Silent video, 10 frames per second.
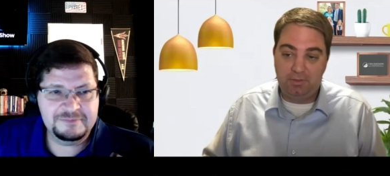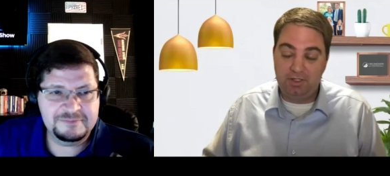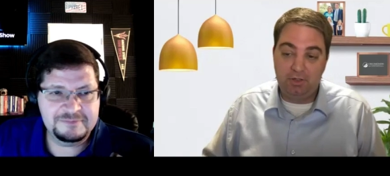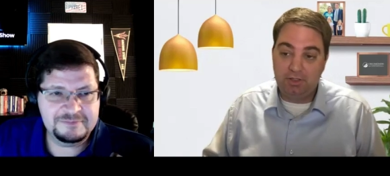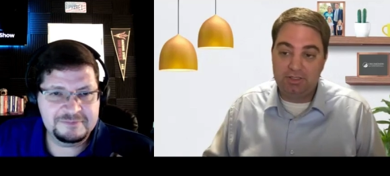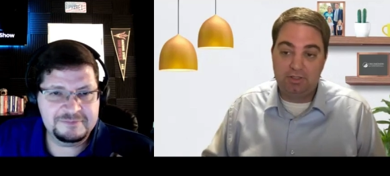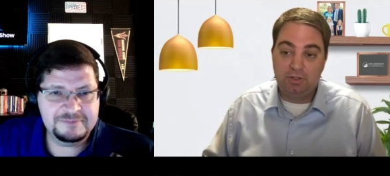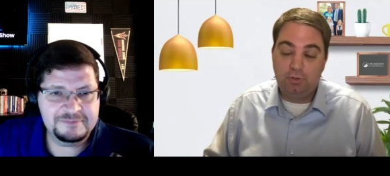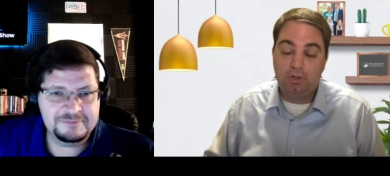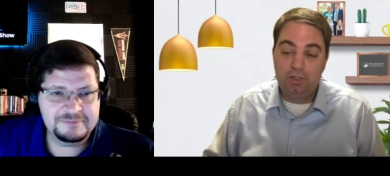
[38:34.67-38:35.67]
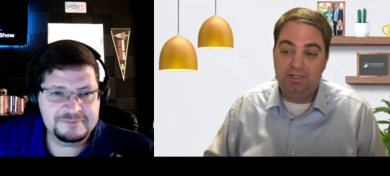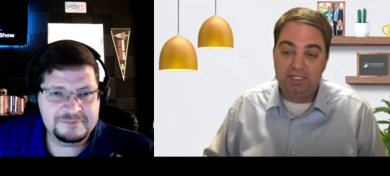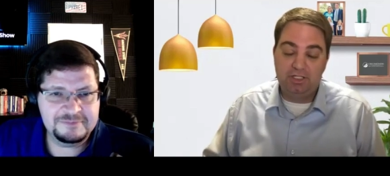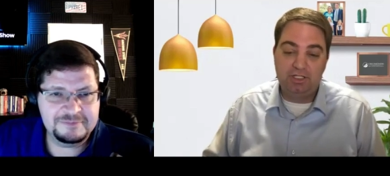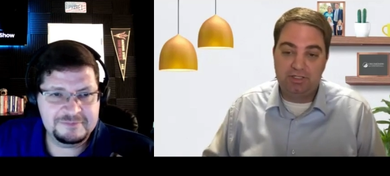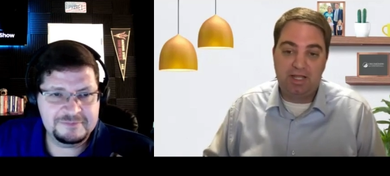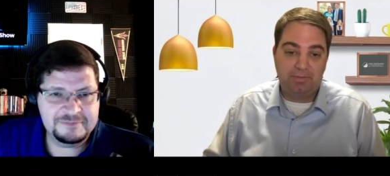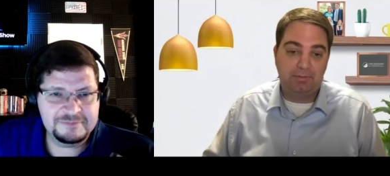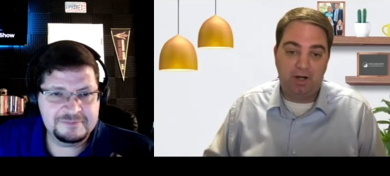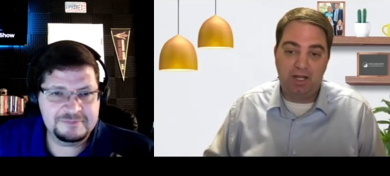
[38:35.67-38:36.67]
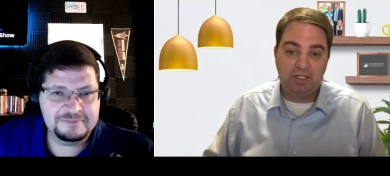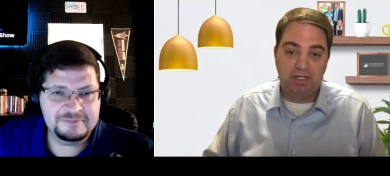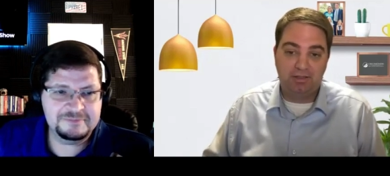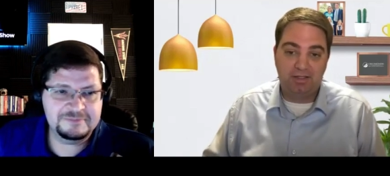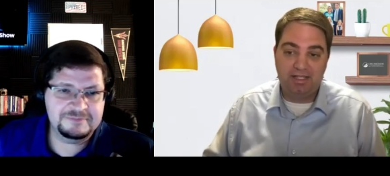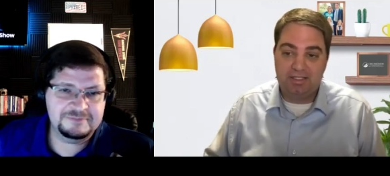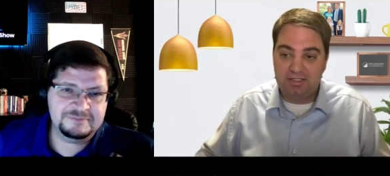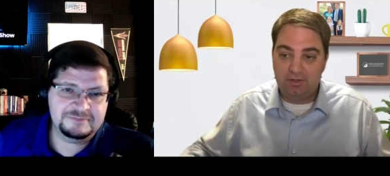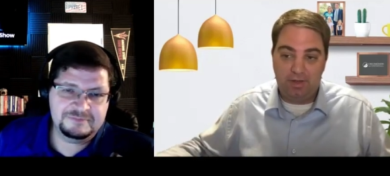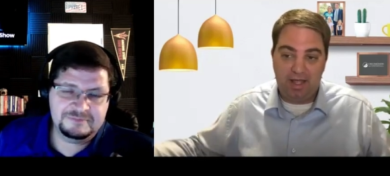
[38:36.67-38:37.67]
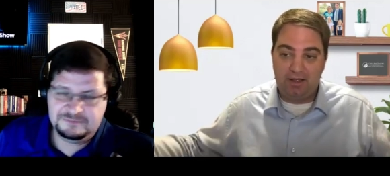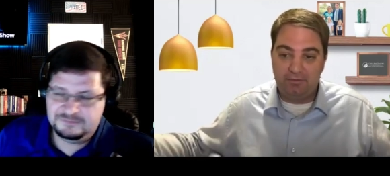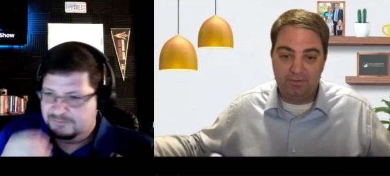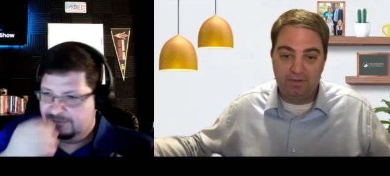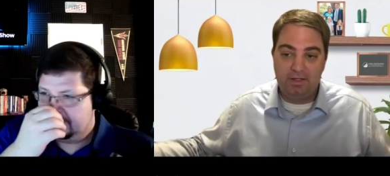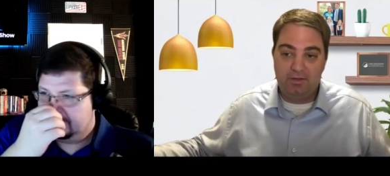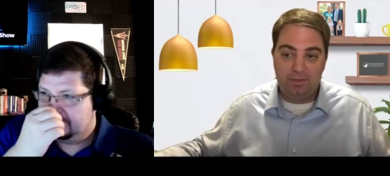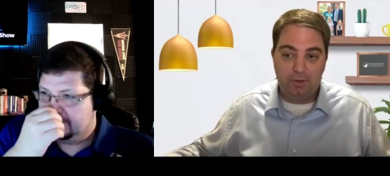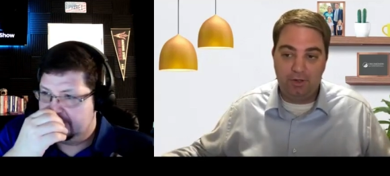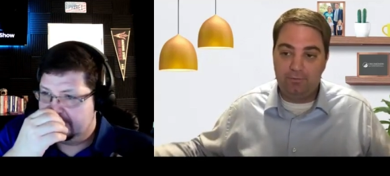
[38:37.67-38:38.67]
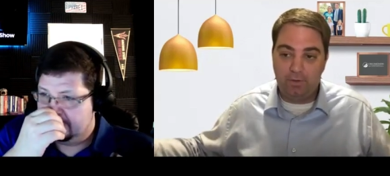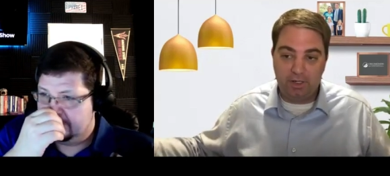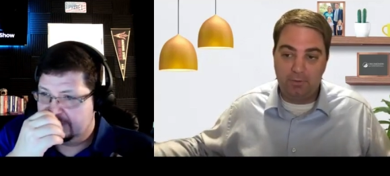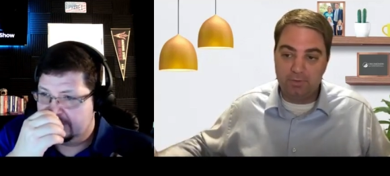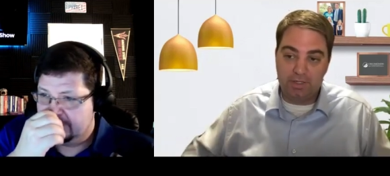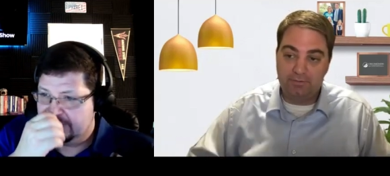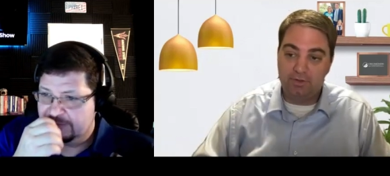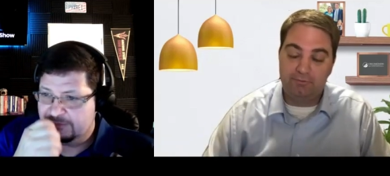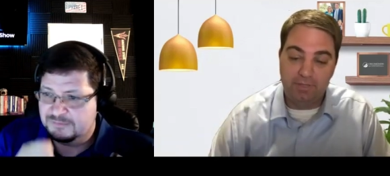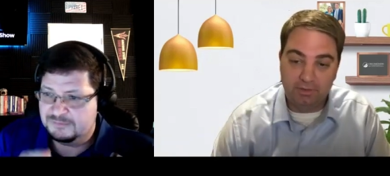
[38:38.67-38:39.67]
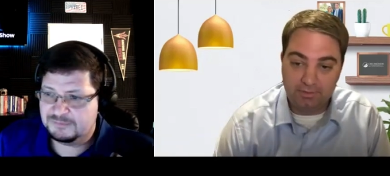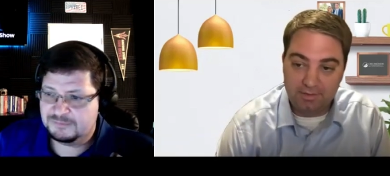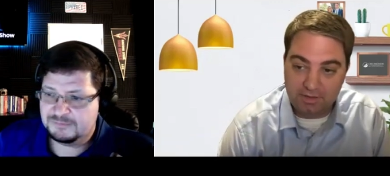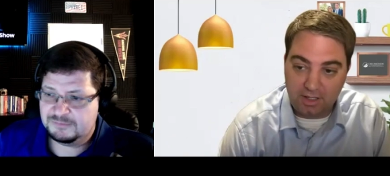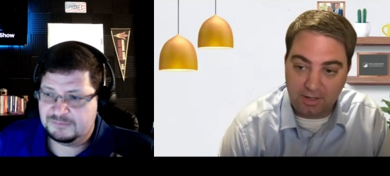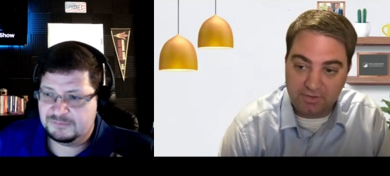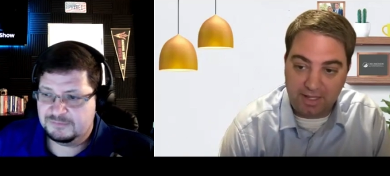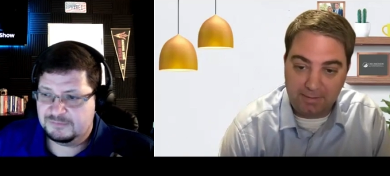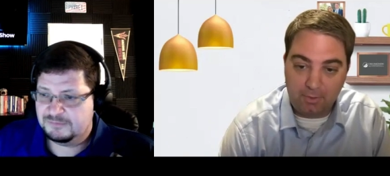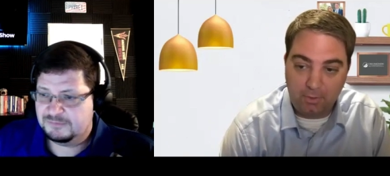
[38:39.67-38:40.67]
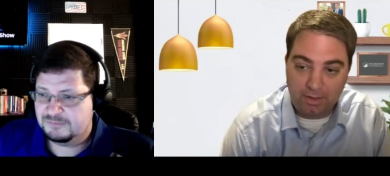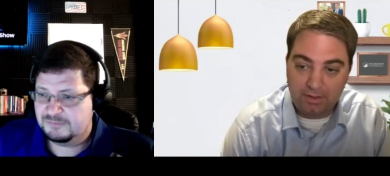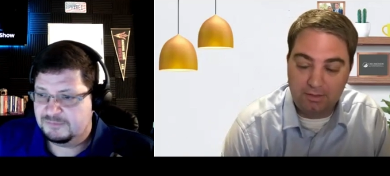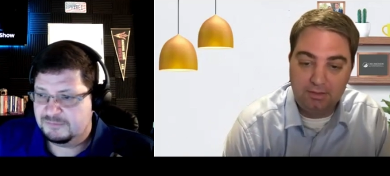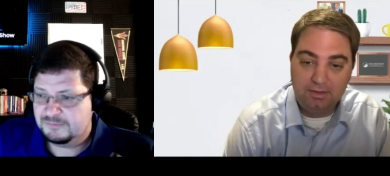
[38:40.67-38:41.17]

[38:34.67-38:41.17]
Speaker 1: I mean, you could you could potentially just stop the project and still have 30, 40 homes, whatever you built up to that point,